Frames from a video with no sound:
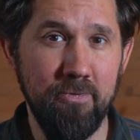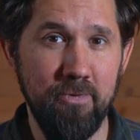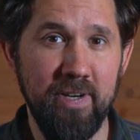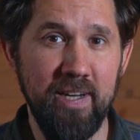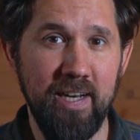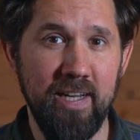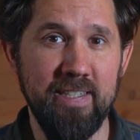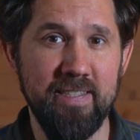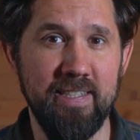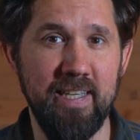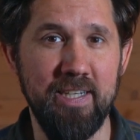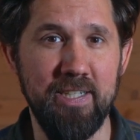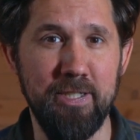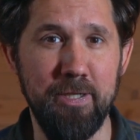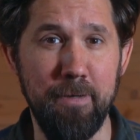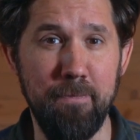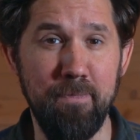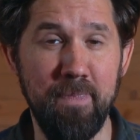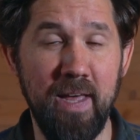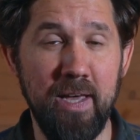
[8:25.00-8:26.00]

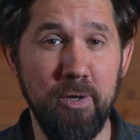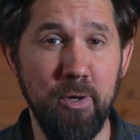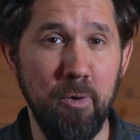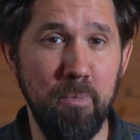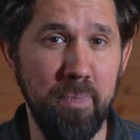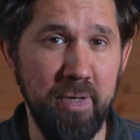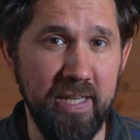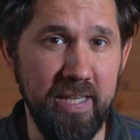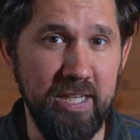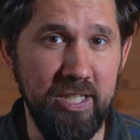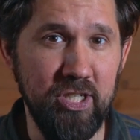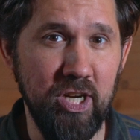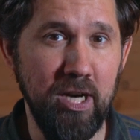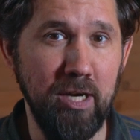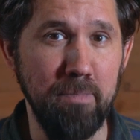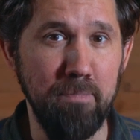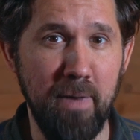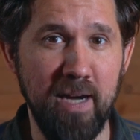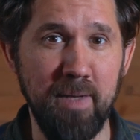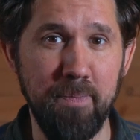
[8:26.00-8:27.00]
realization that your pee
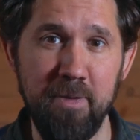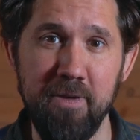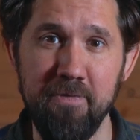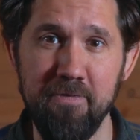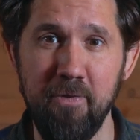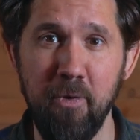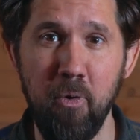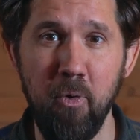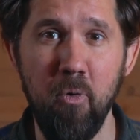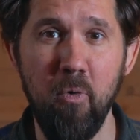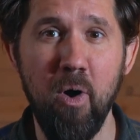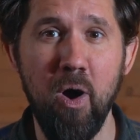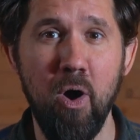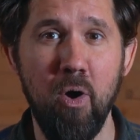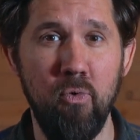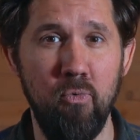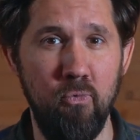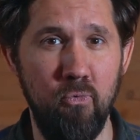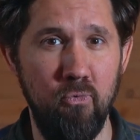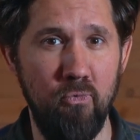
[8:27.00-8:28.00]
jug might be full
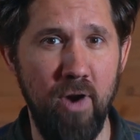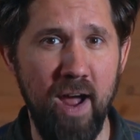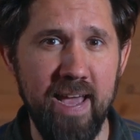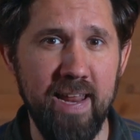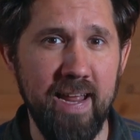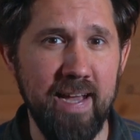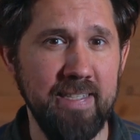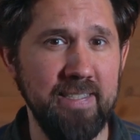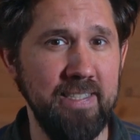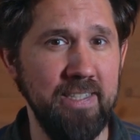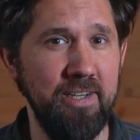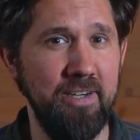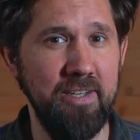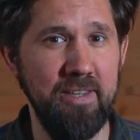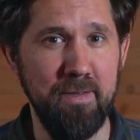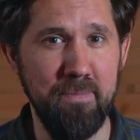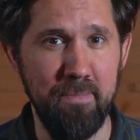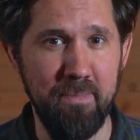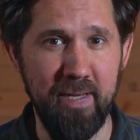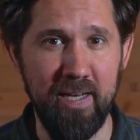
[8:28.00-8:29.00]
right as you're in
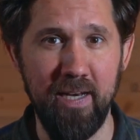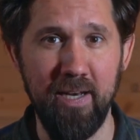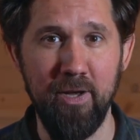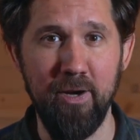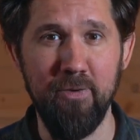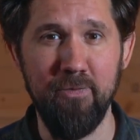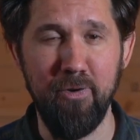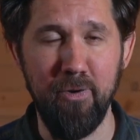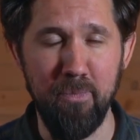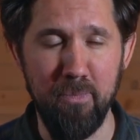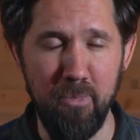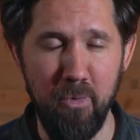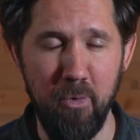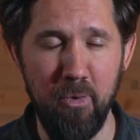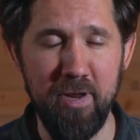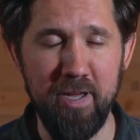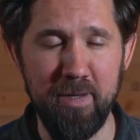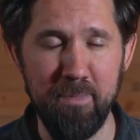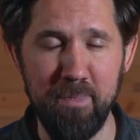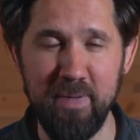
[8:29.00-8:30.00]
the middle of your
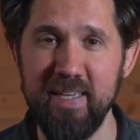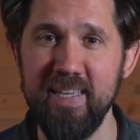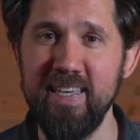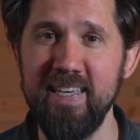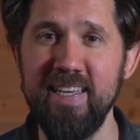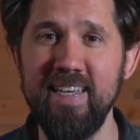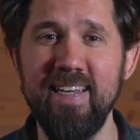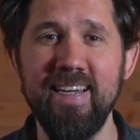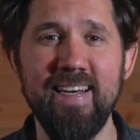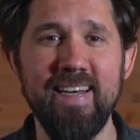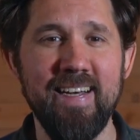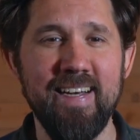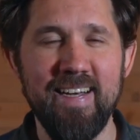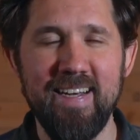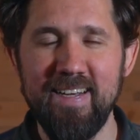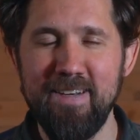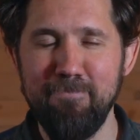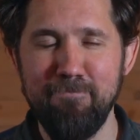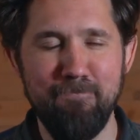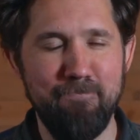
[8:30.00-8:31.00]
morning pee
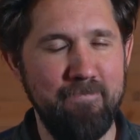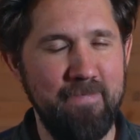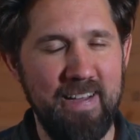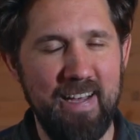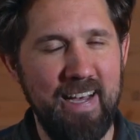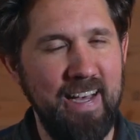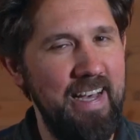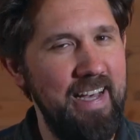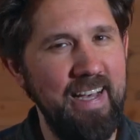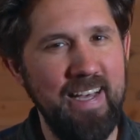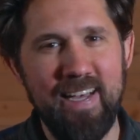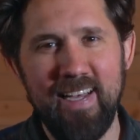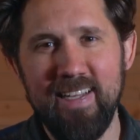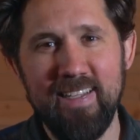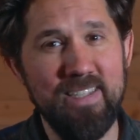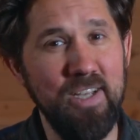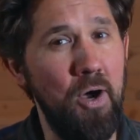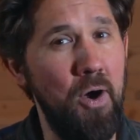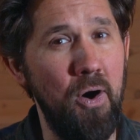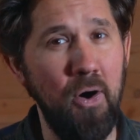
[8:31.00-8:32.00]
is
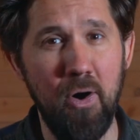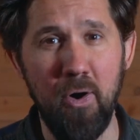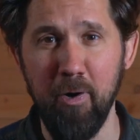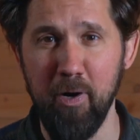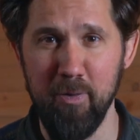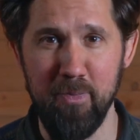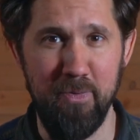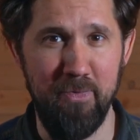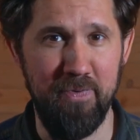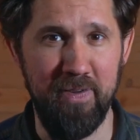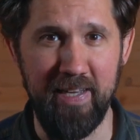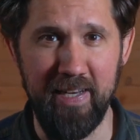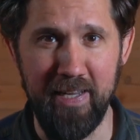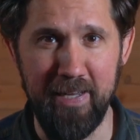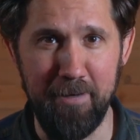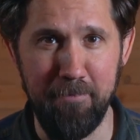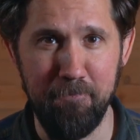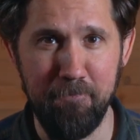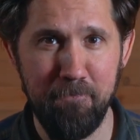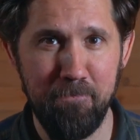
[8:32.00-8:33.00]
a horrible
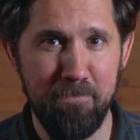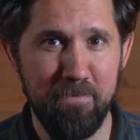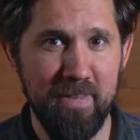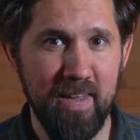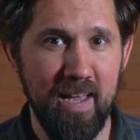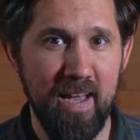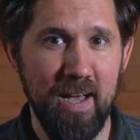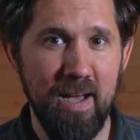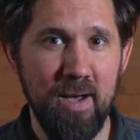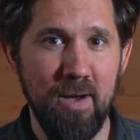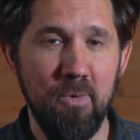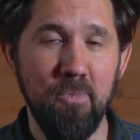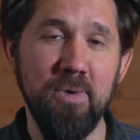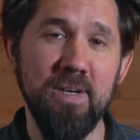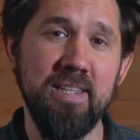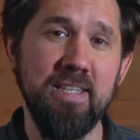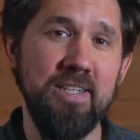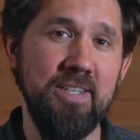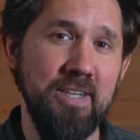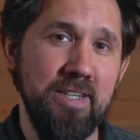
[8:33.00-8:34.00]
feeling.
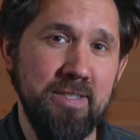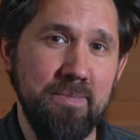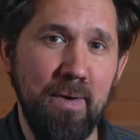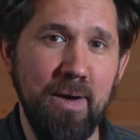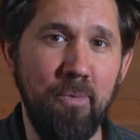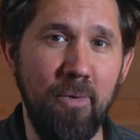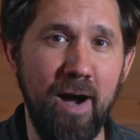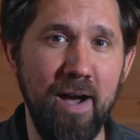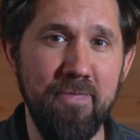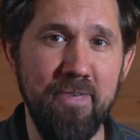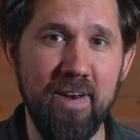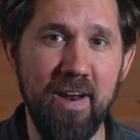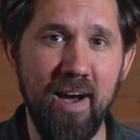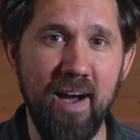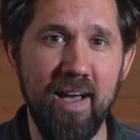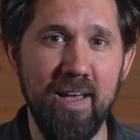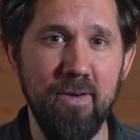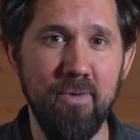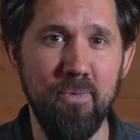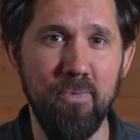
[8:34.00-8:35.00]
With just my wife and
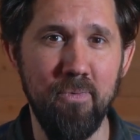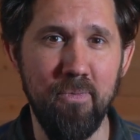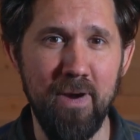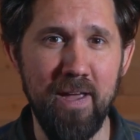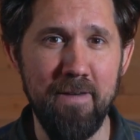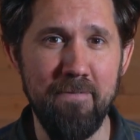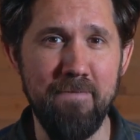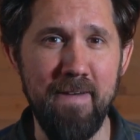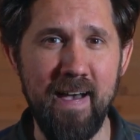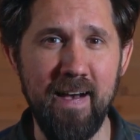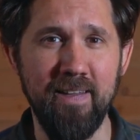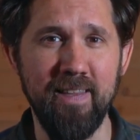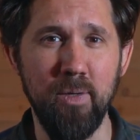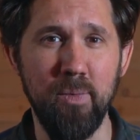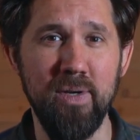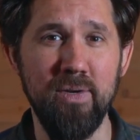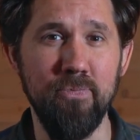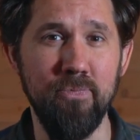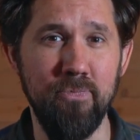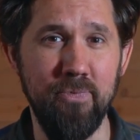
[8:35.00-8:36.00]
I, we found that
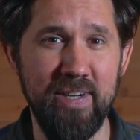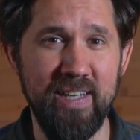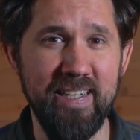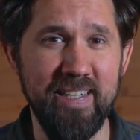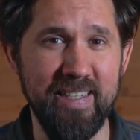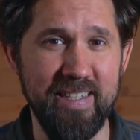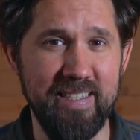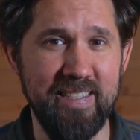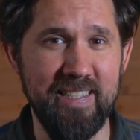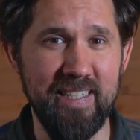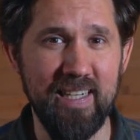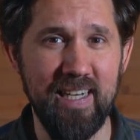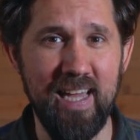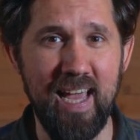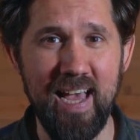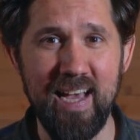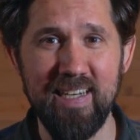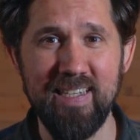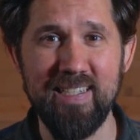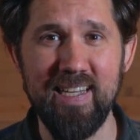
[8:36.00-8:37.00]
we realistically
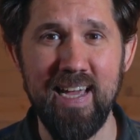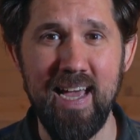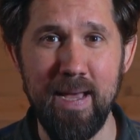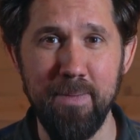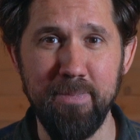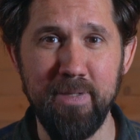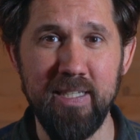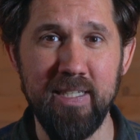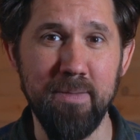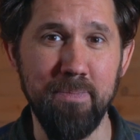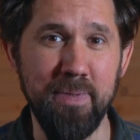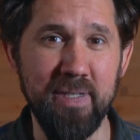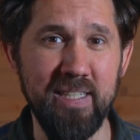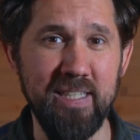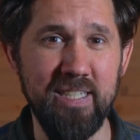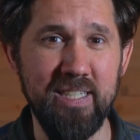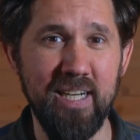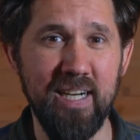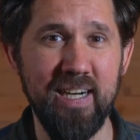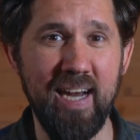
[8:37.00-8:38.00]
had to empty the pee
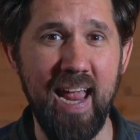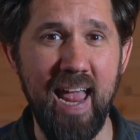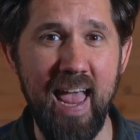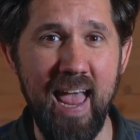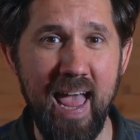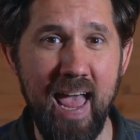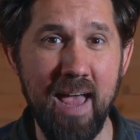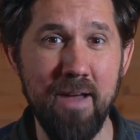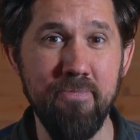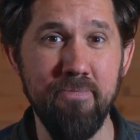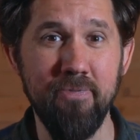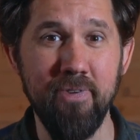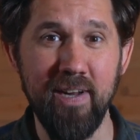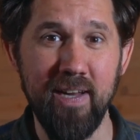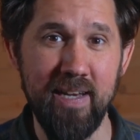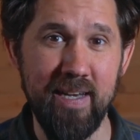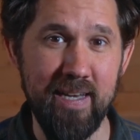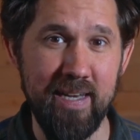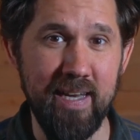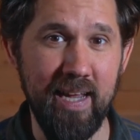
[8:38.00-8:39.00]
jug
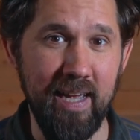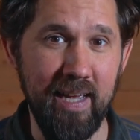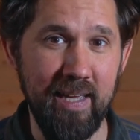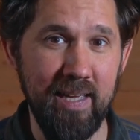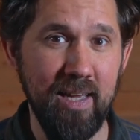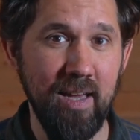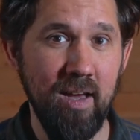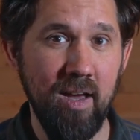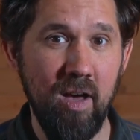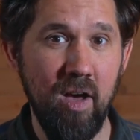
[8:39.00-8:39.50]
every day